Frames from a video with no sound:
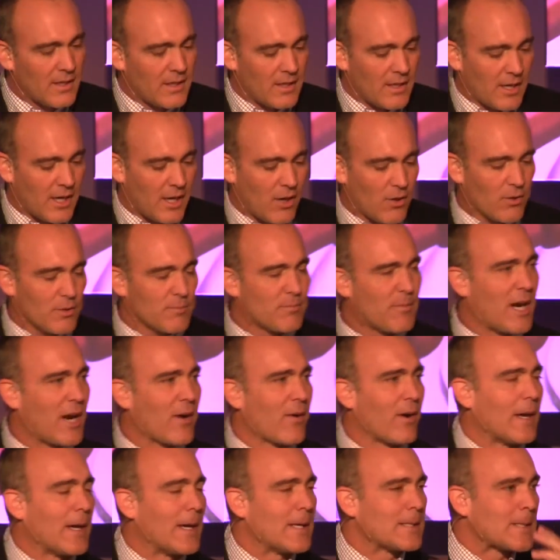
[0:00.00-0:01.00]
Harold
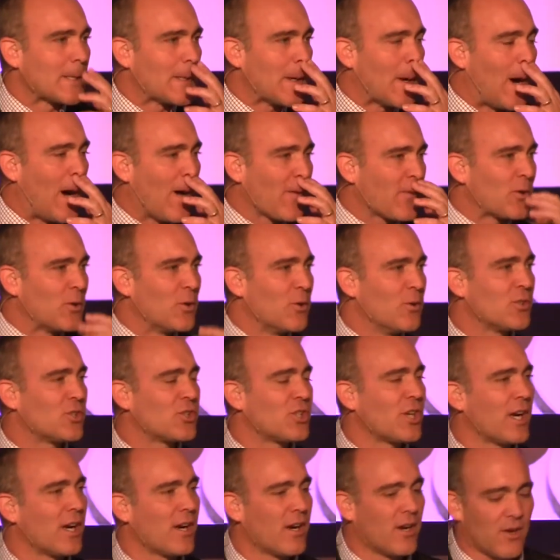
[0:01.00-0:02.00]
Myra is an author who
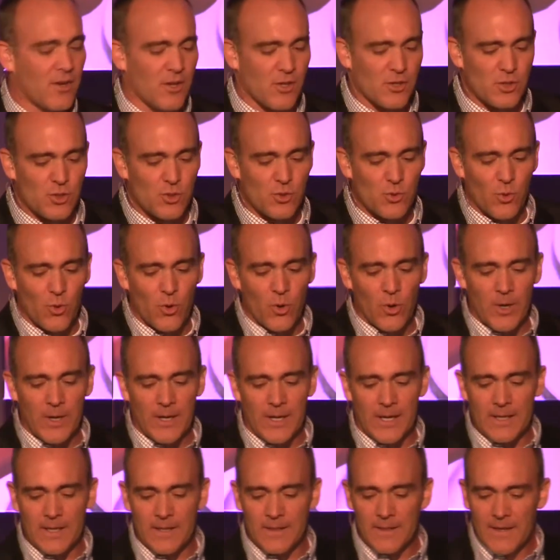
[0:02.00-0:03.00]
shared a
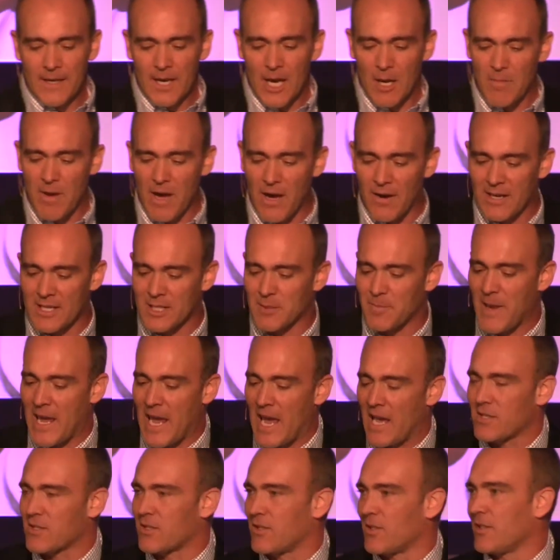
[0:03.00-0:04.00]
story about his
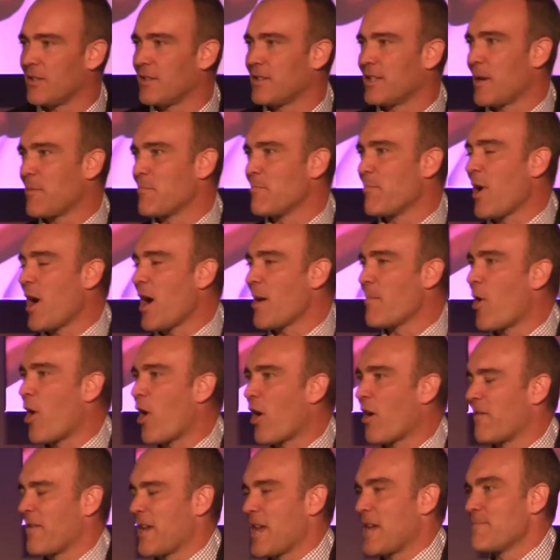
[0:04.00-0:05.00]
pastor named Bob
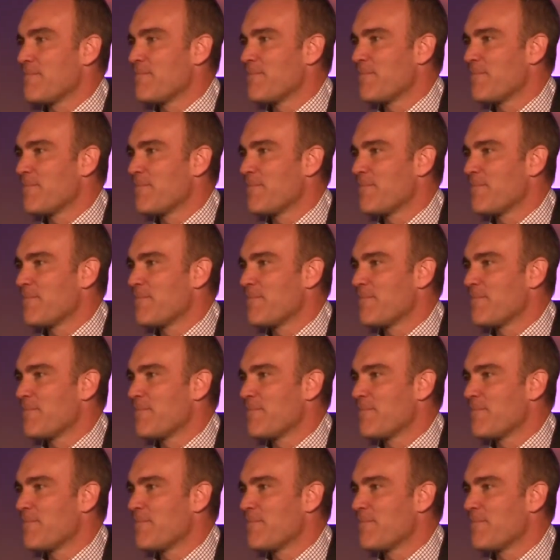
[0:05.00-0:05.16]
Harvey.